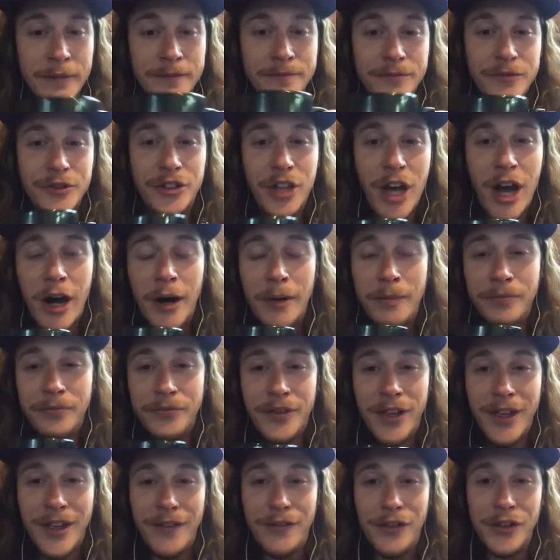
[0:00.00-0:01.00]
So
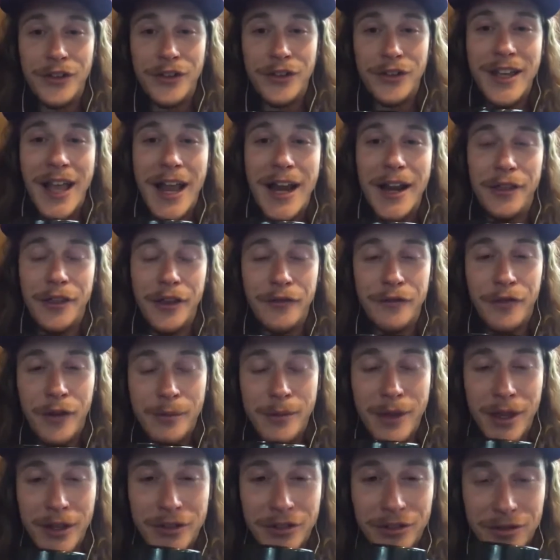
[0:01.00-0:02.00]
if you take anything from
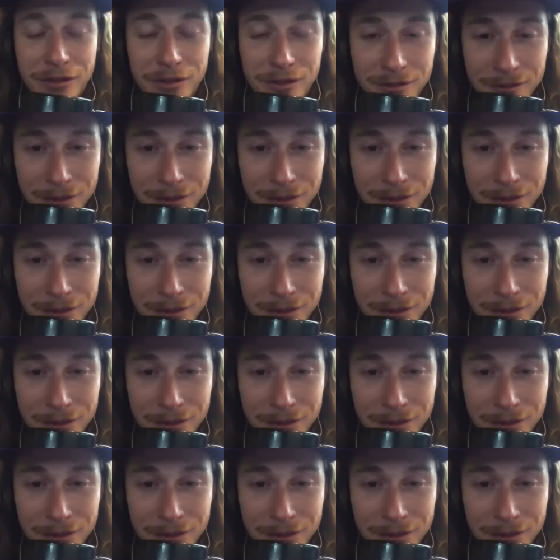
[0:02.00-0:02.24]
this